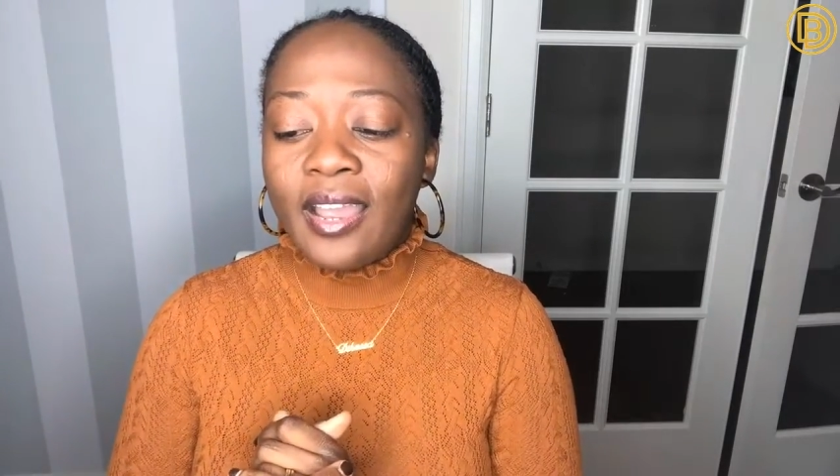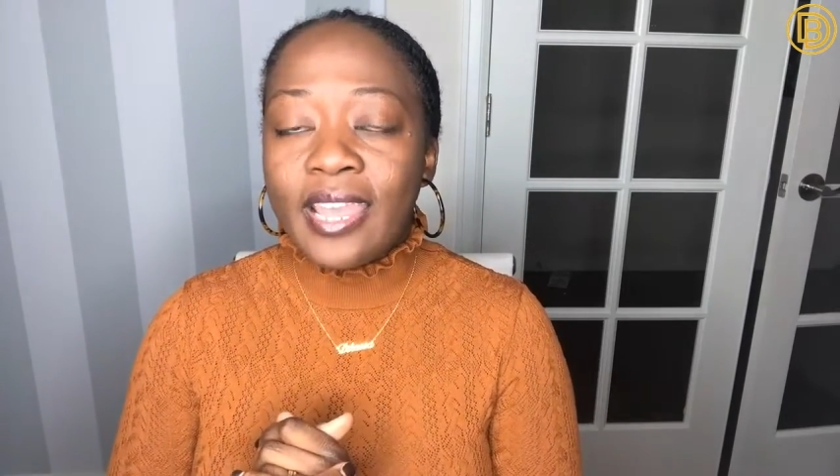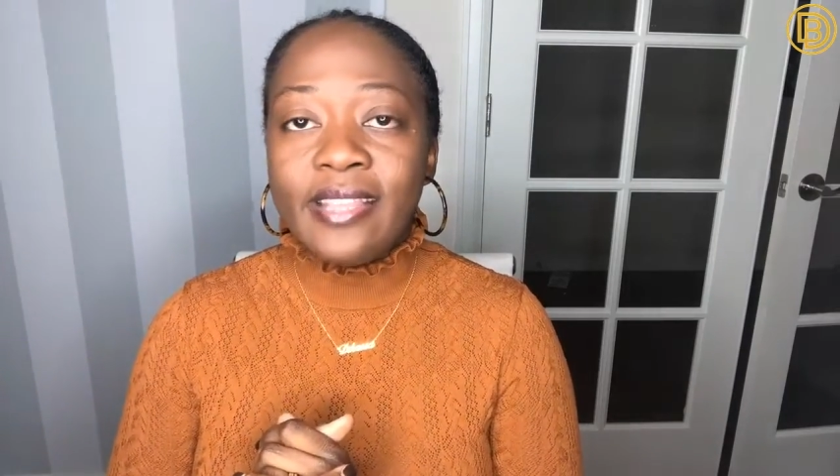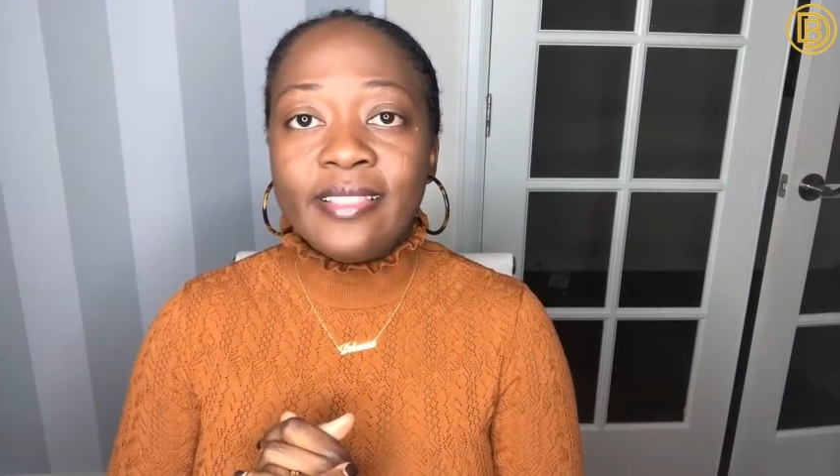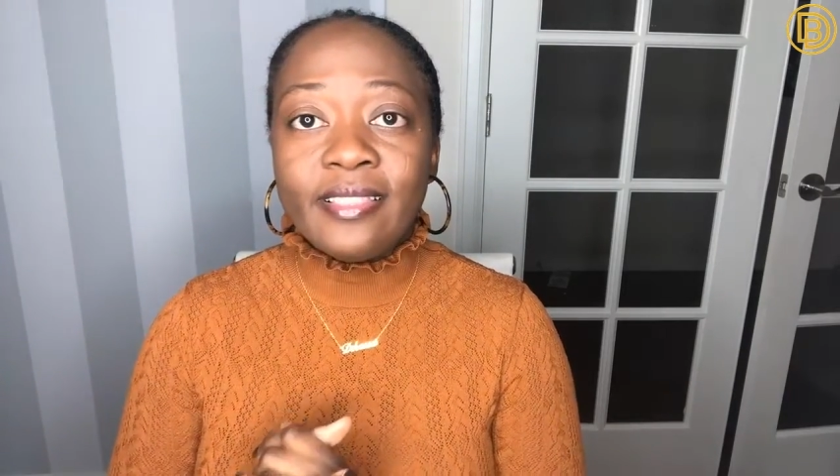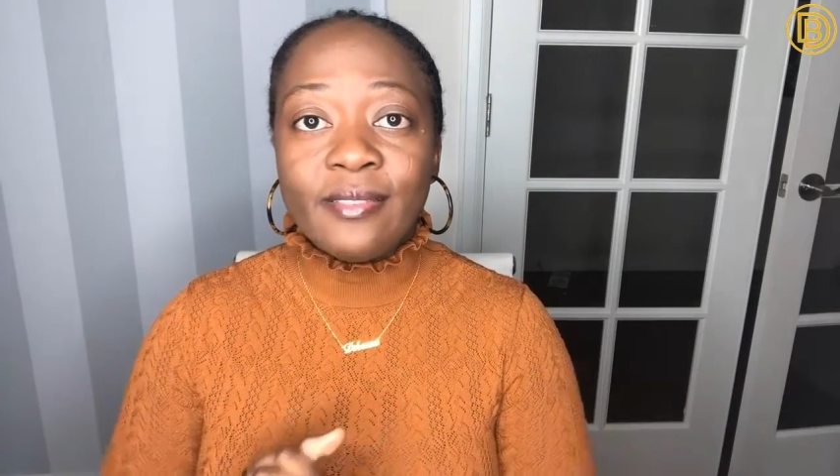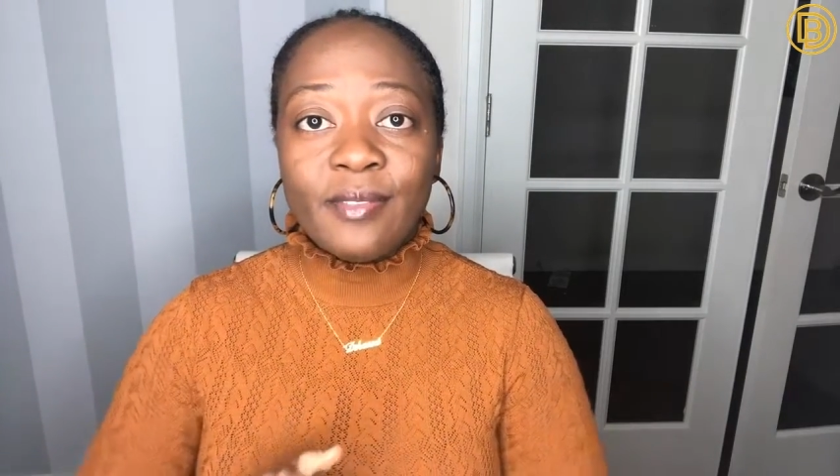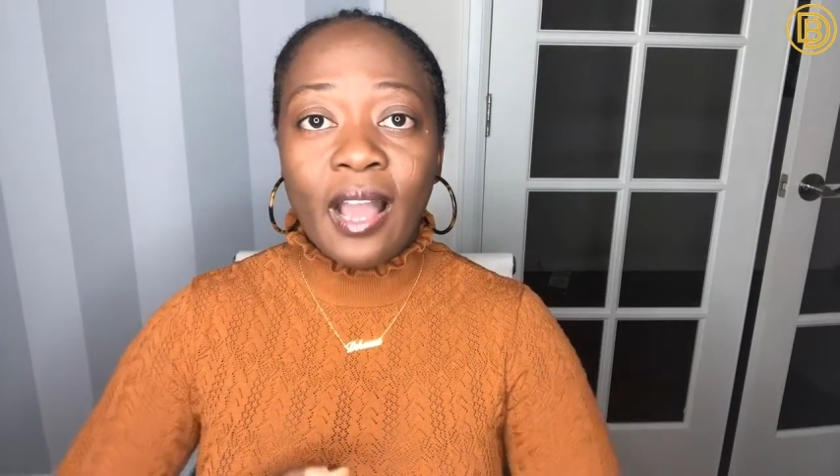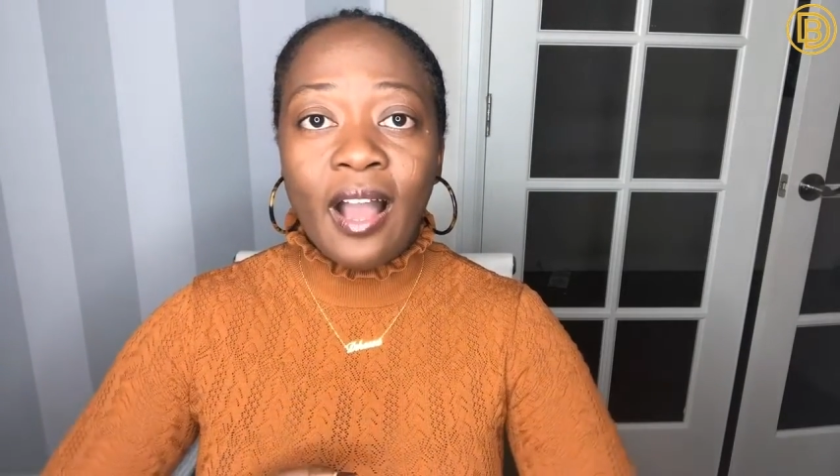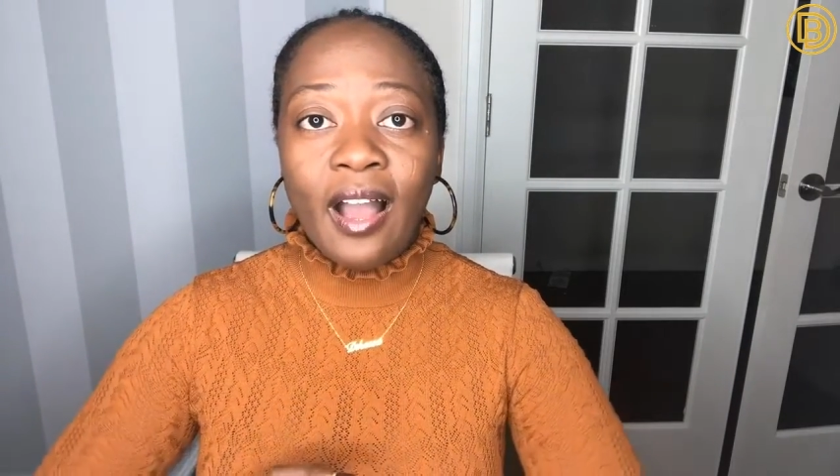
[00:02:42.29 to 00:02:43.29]

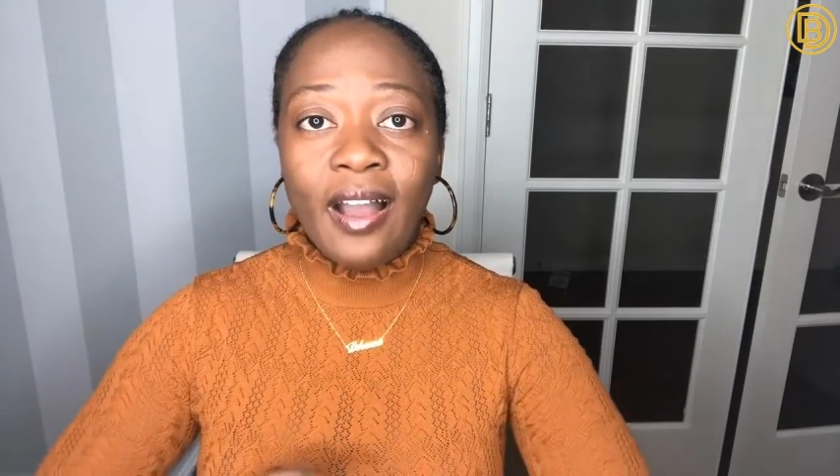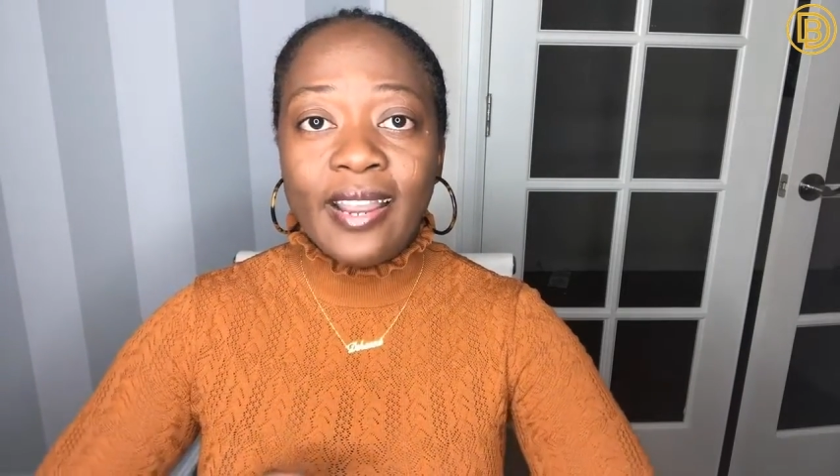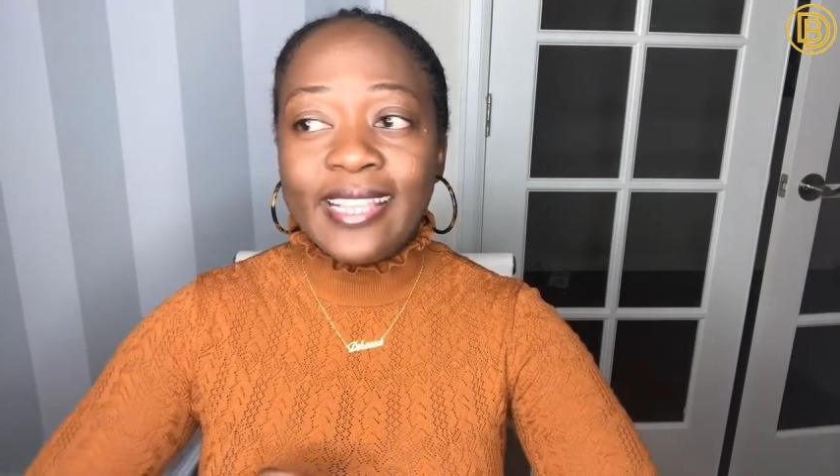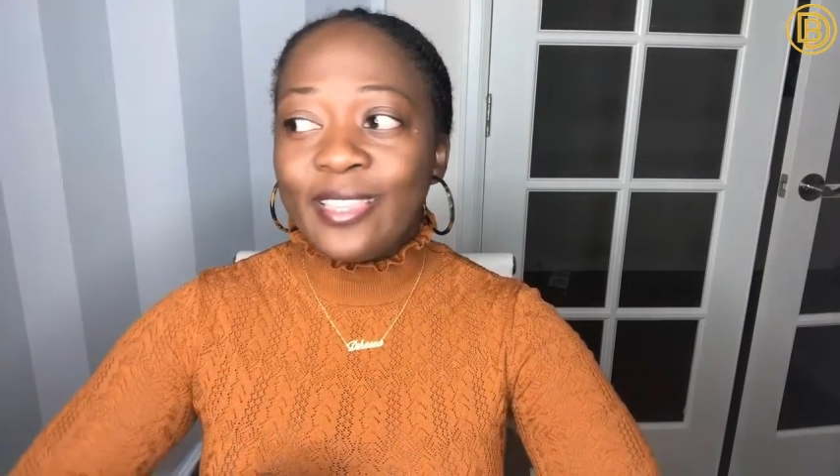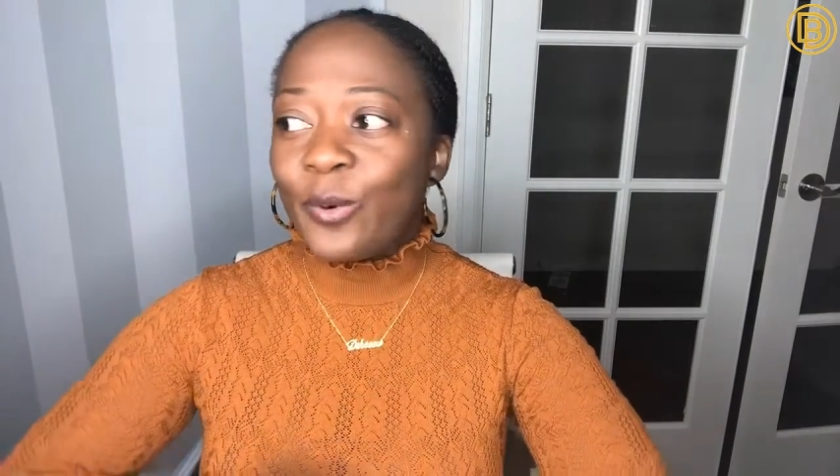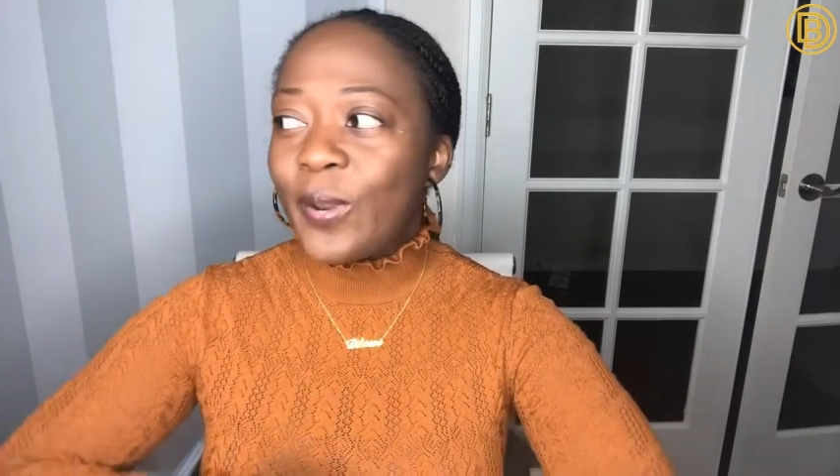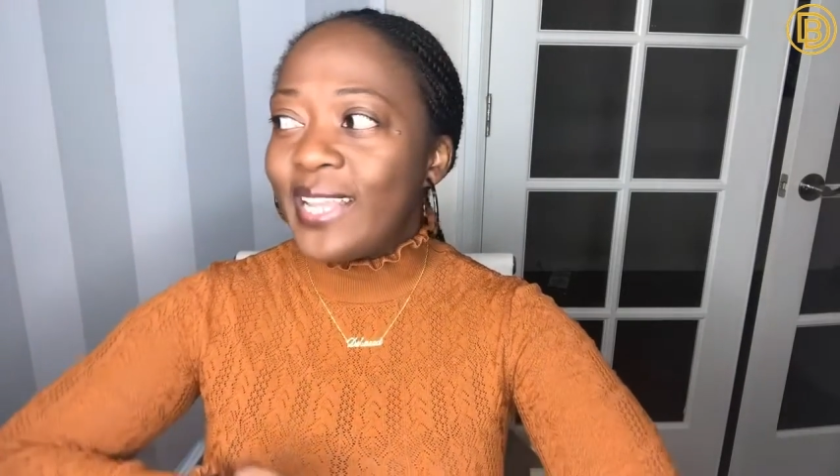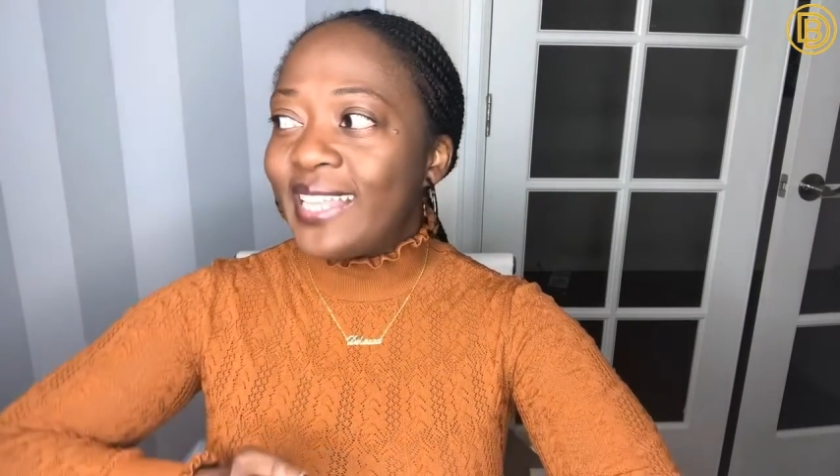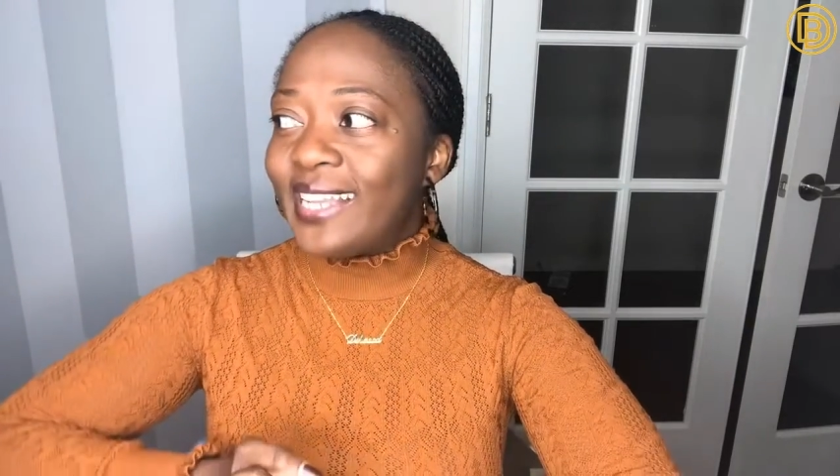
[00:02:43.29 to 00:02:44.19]
in the way